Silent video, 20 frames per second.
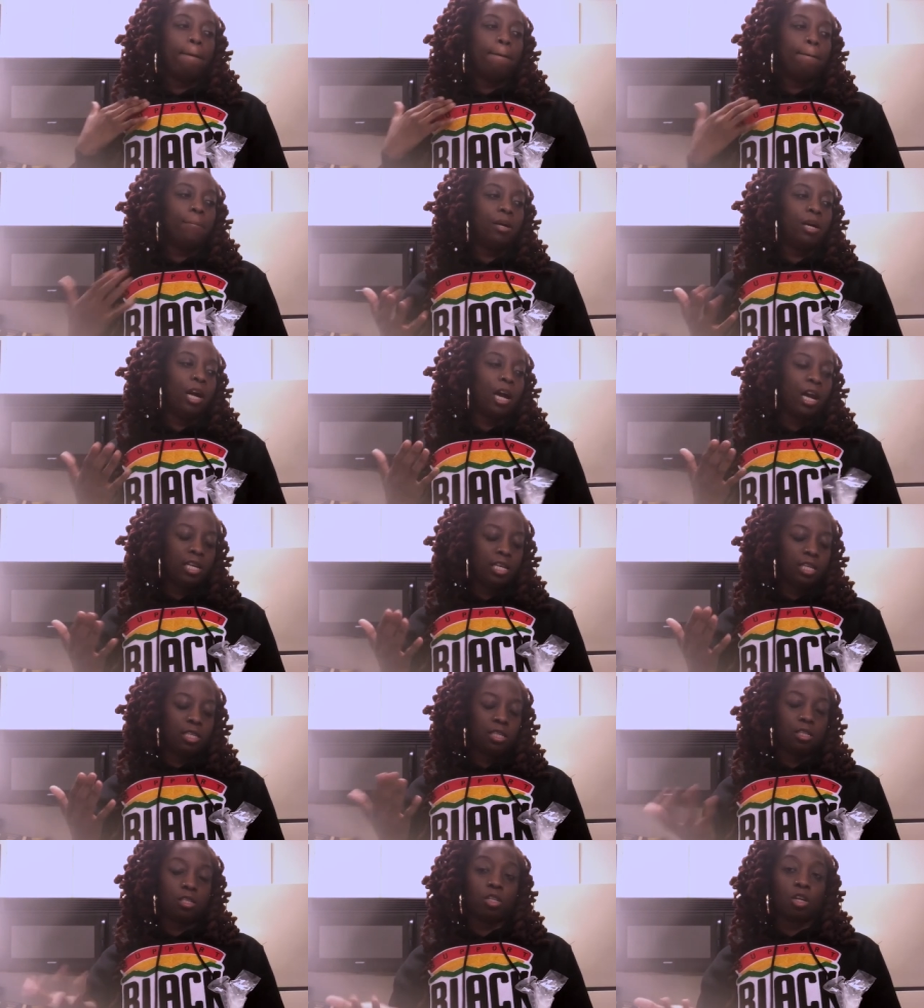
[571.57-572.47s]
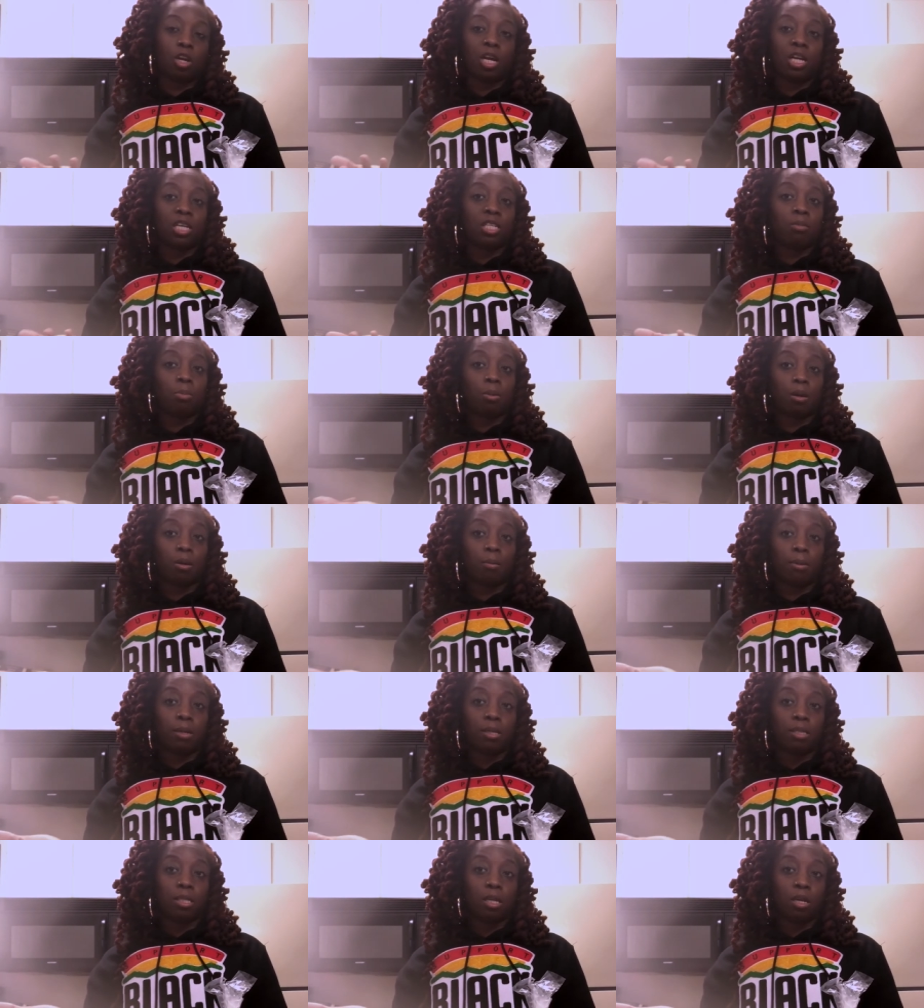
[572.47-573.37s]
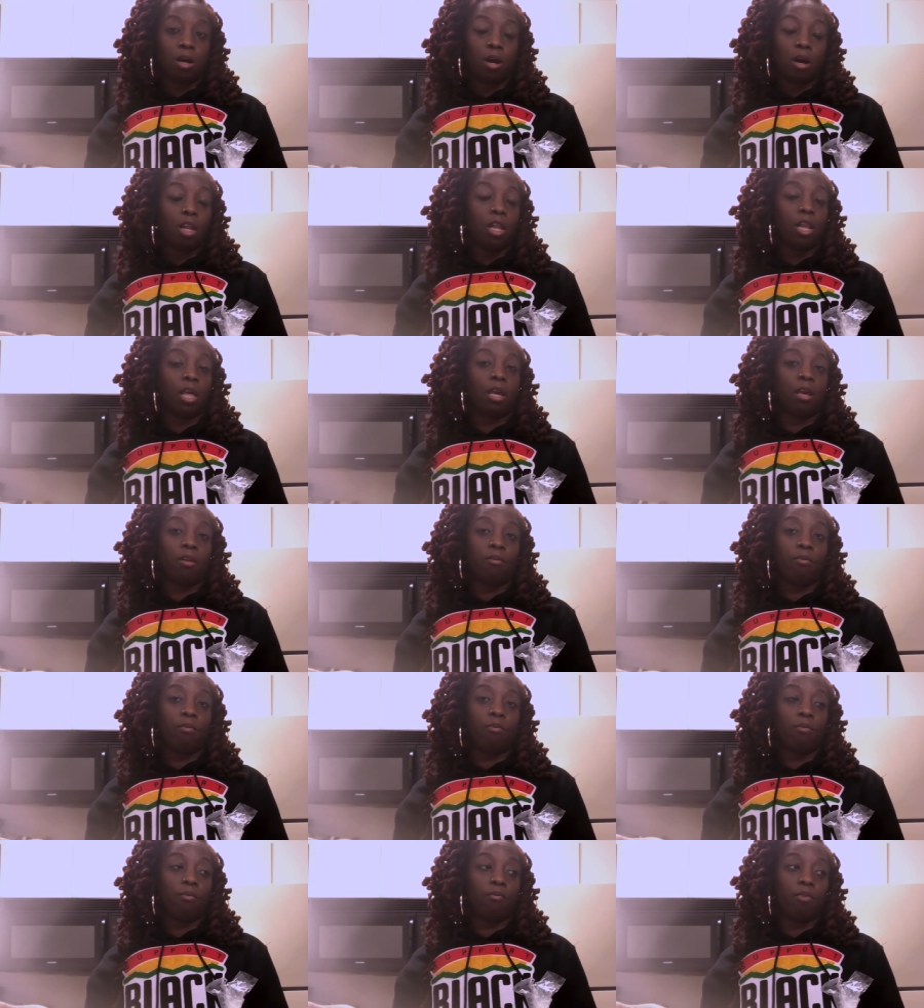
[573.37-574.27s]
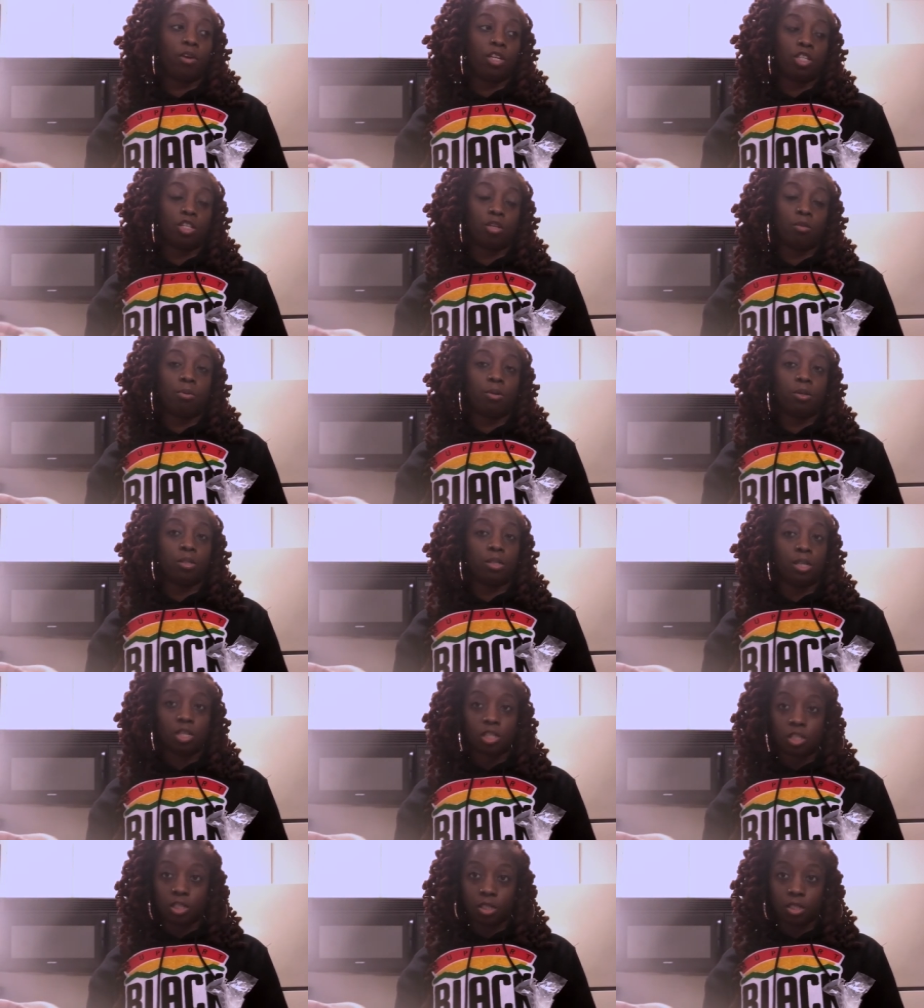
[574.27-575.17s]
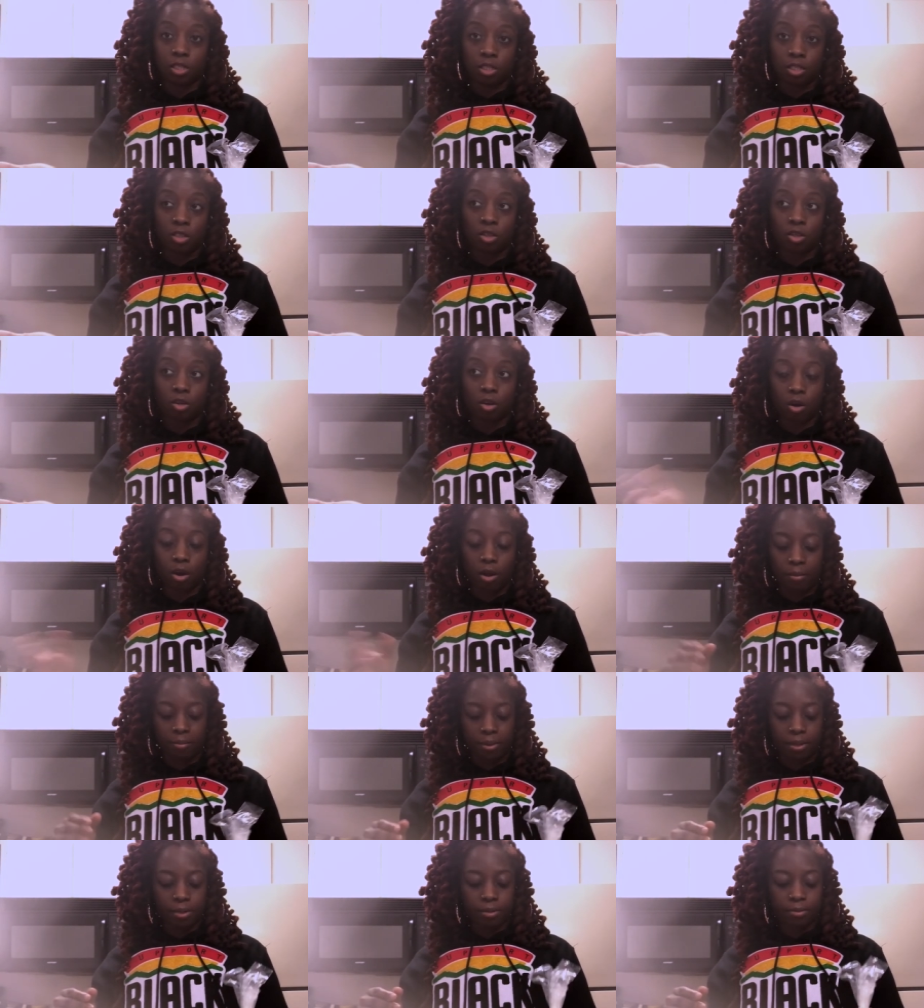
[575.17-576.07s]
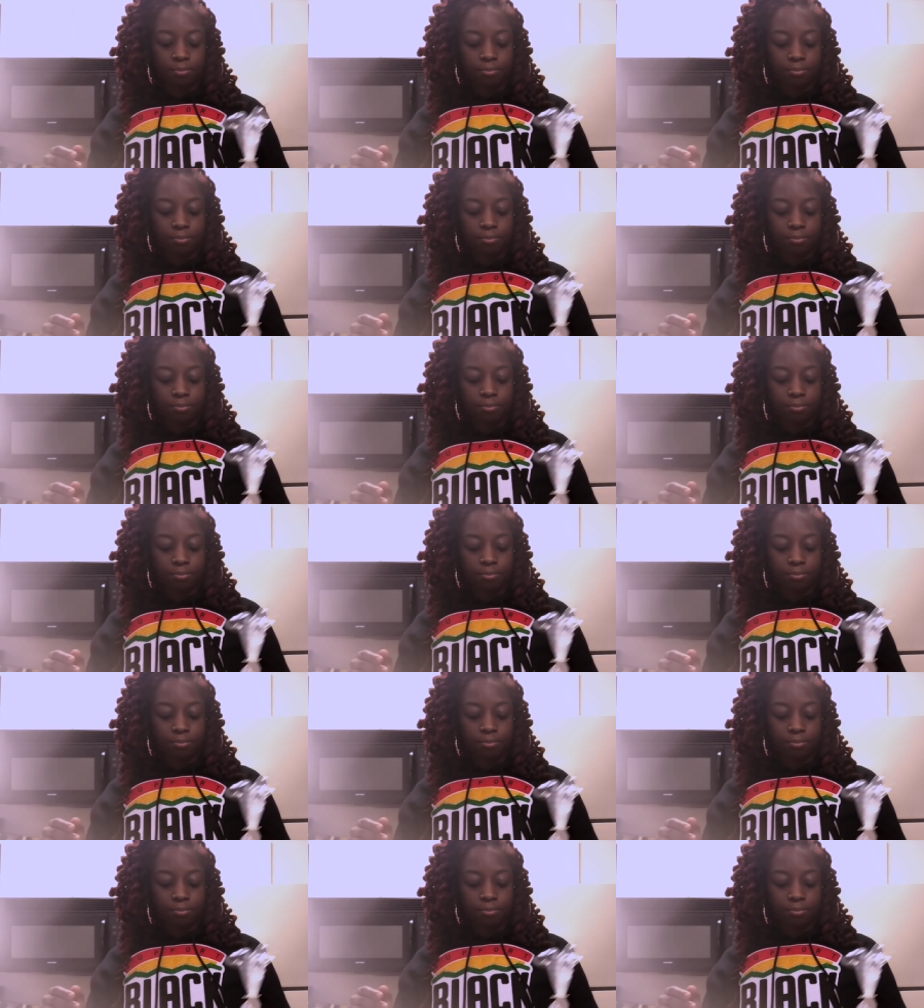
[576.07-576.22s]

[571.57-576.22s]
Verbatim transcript: But I need to start experimenting on like vegetable dishes, you know what I mean?